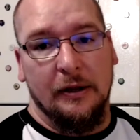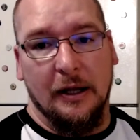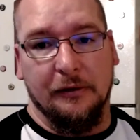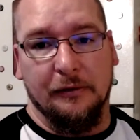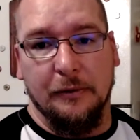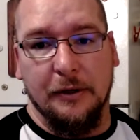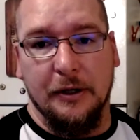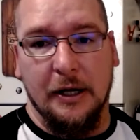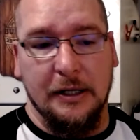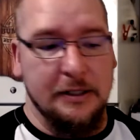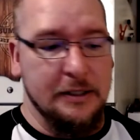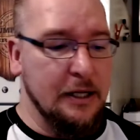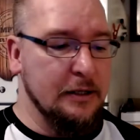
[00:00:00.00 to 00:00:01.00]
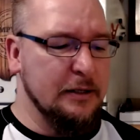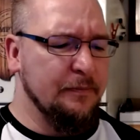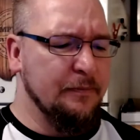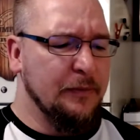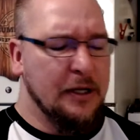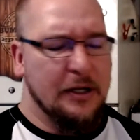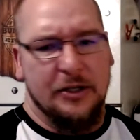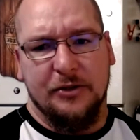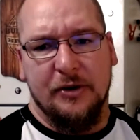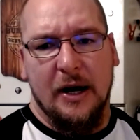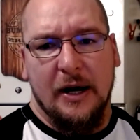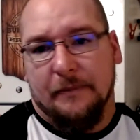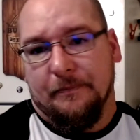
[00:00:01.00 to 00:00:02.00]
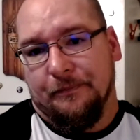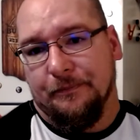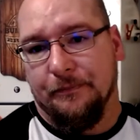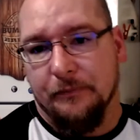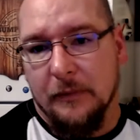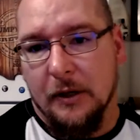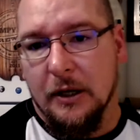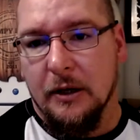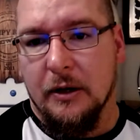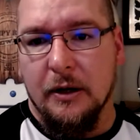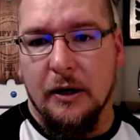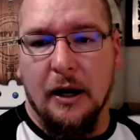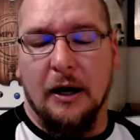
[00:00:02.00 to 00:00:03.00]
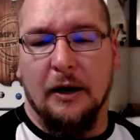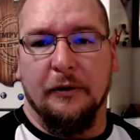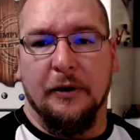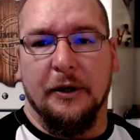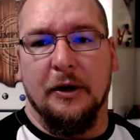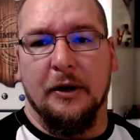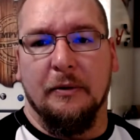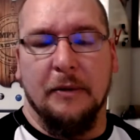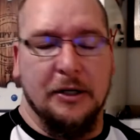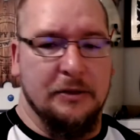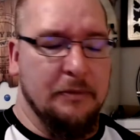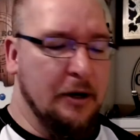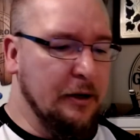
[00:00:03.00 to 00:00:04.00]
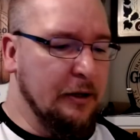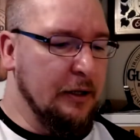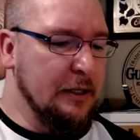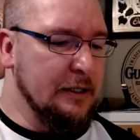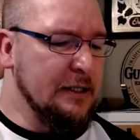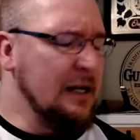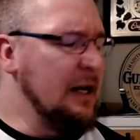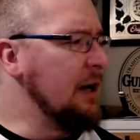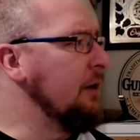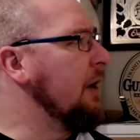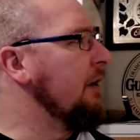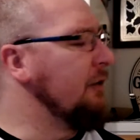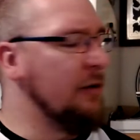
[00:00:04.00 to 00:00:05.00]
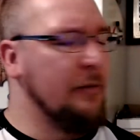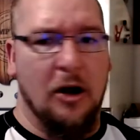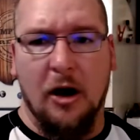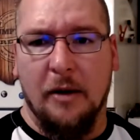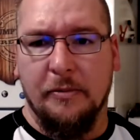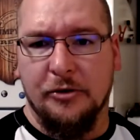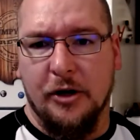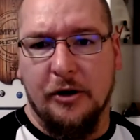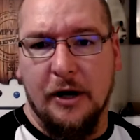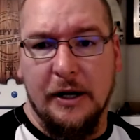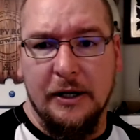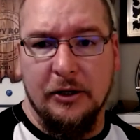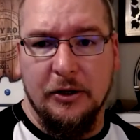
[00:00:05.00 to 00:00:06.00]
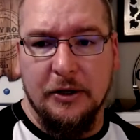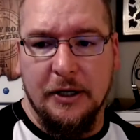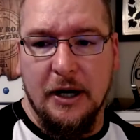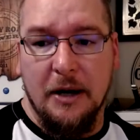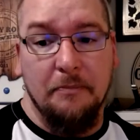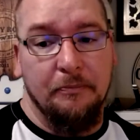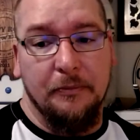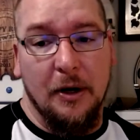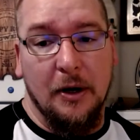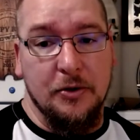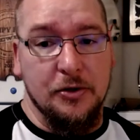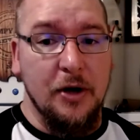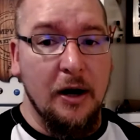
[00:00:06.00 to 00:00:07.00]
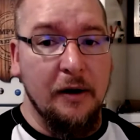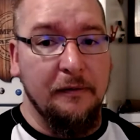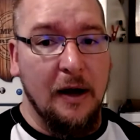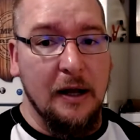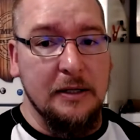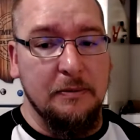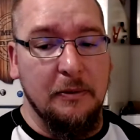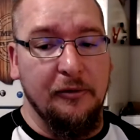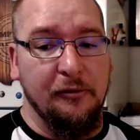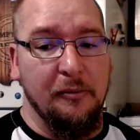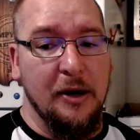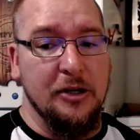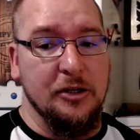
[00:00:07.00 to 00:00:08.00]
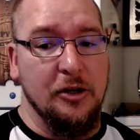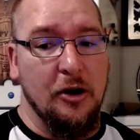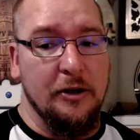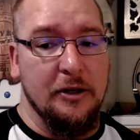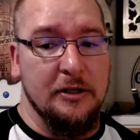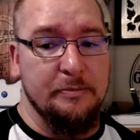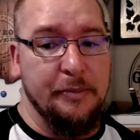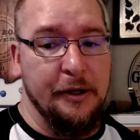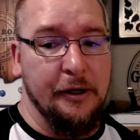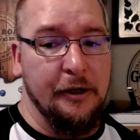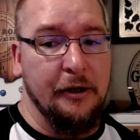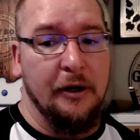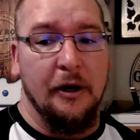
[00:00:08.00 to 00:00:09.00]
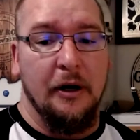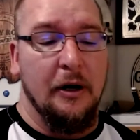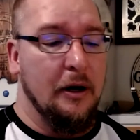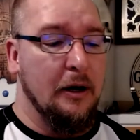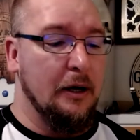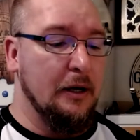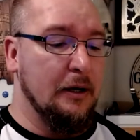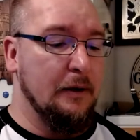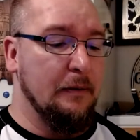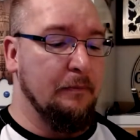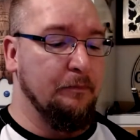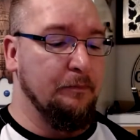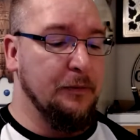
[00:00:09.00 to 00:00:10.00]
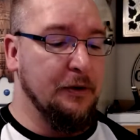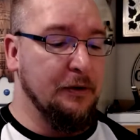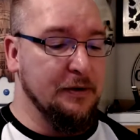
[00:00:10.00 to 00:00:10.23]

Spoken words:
from the United States. Strata, I don't really know much about it. Like I said, I don't have it on my hop chart. I didn't look it up. I was trying to find some information on this beer. There's